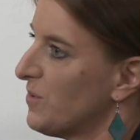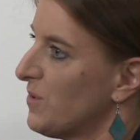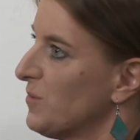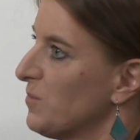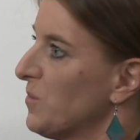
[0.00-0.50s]

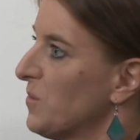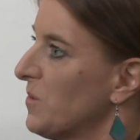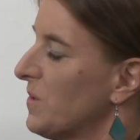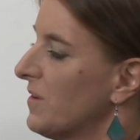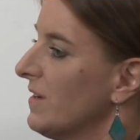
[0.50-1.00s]
brought
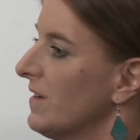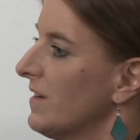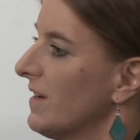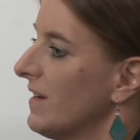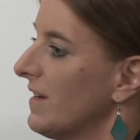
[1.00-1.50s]
more
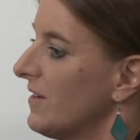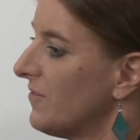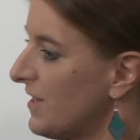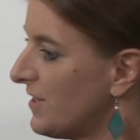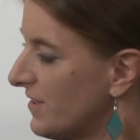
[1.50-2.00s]

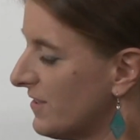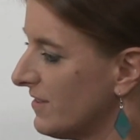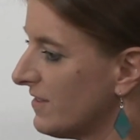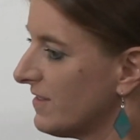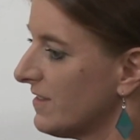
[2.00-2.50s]

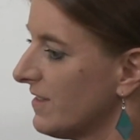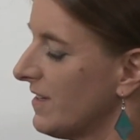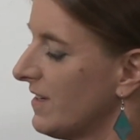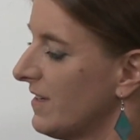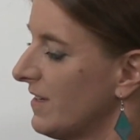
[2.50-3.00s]
awareness
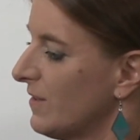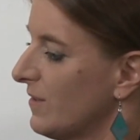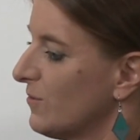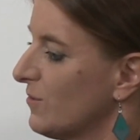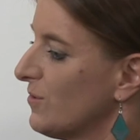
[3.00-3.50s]

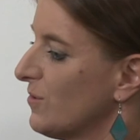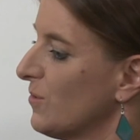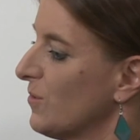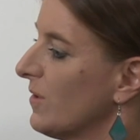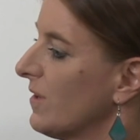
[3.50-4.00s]

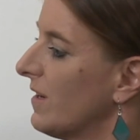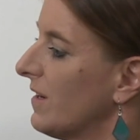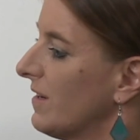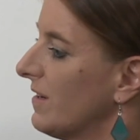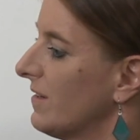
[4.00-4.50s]

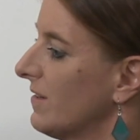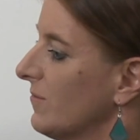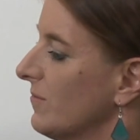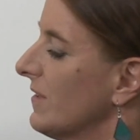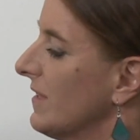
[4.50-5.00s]
to
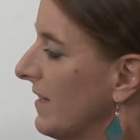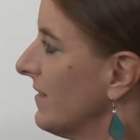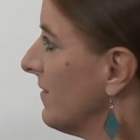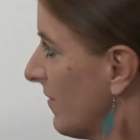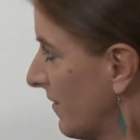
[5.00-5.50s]

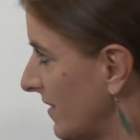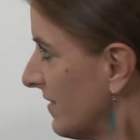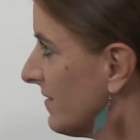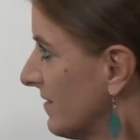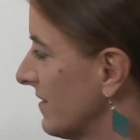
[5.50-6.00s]

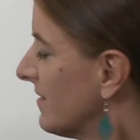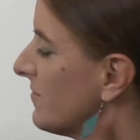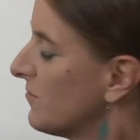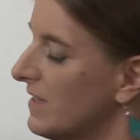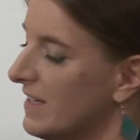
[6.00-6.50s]
things that
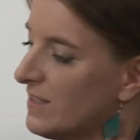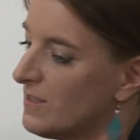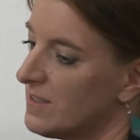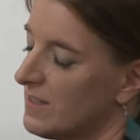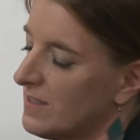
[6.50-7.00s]

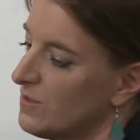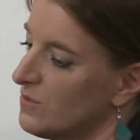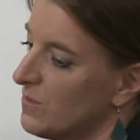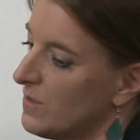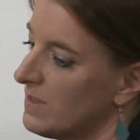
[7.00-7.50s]
relate
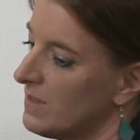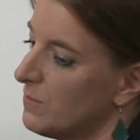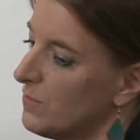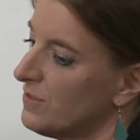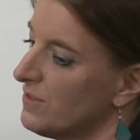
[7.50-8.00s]
to a
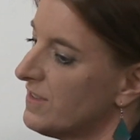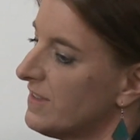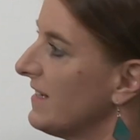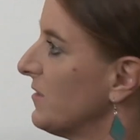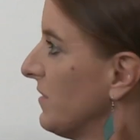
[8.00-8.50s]
more
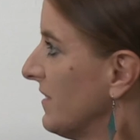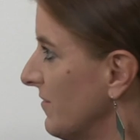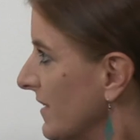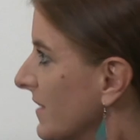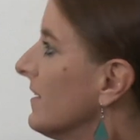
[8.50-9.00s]
sustainable
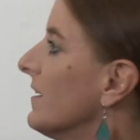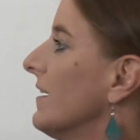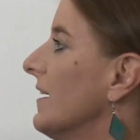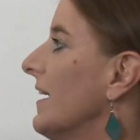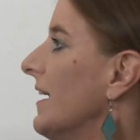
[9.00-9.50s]
living,
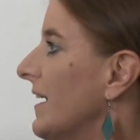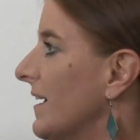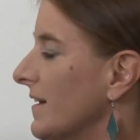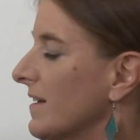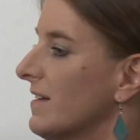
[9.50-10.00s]

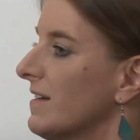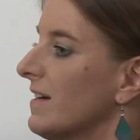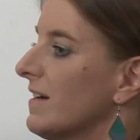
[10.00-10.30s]
and